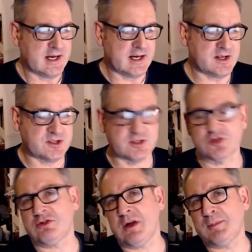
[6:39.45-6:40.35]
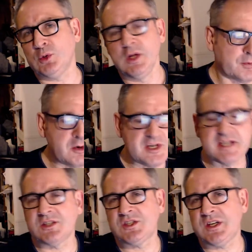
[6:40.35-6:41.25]
as the Trouble, Brody
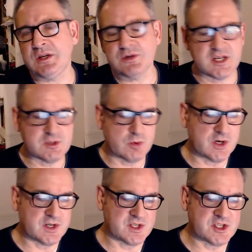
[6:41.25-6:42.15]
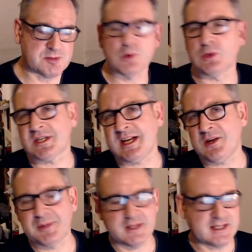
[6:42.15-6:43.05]
continues his work as a small
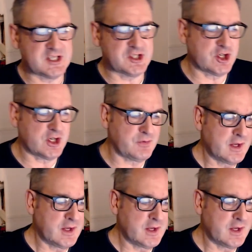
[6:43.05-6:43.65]
town police chief